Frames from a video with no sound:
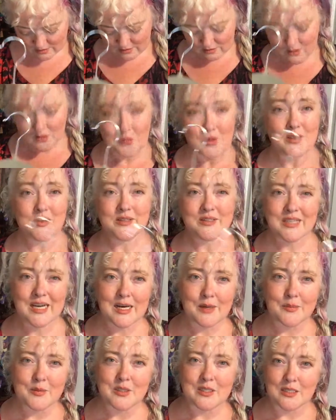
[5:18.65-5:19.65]
two other
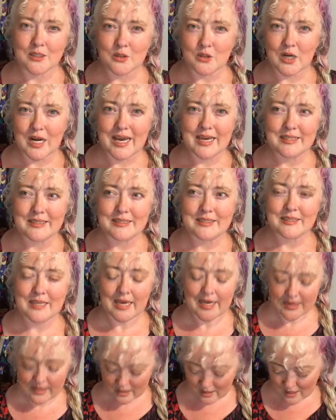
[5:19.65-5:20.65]
tops and a dress
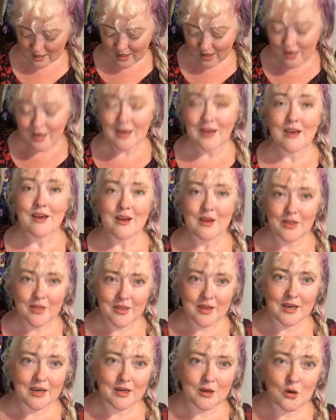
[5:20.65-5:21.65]
and
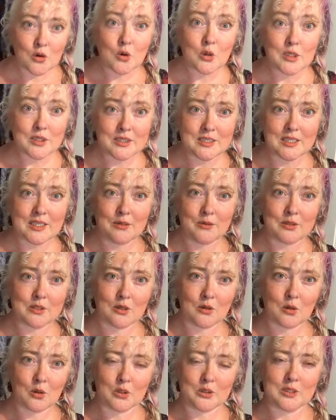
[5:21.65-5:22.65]
the corset. It was a
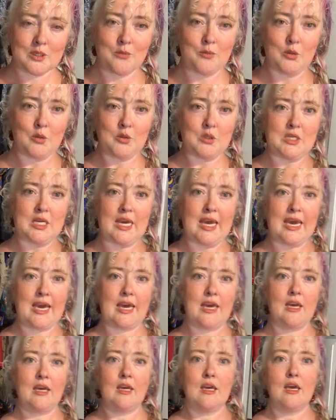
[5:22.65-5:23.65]
corset
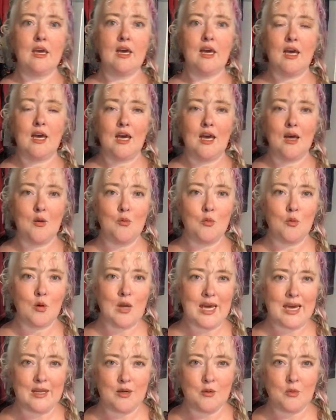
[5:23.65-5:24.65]
bustier um,
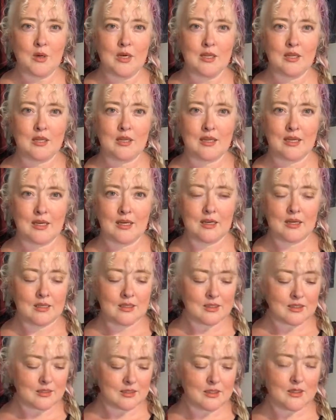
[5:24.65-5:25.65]
red with like
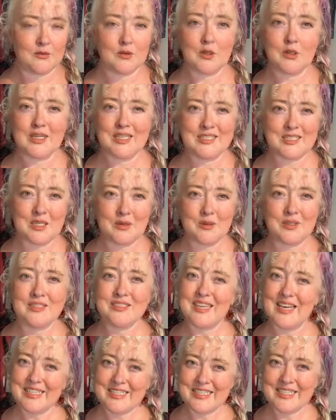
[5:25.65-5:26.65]
silver gray sequins.
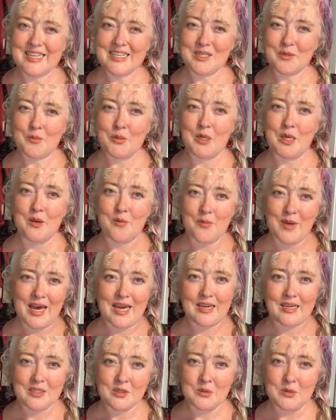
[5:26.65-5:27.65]
I did end up putting it
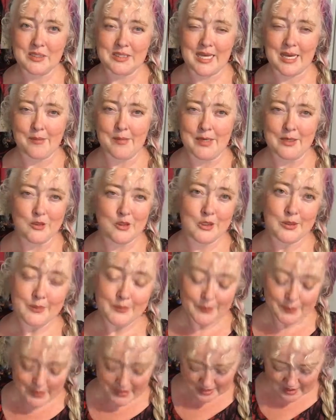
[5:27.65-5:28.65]
back because it was damaged,
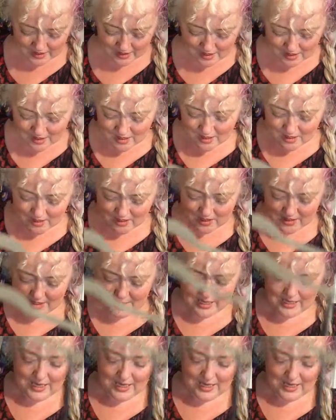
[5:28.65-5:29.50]
but they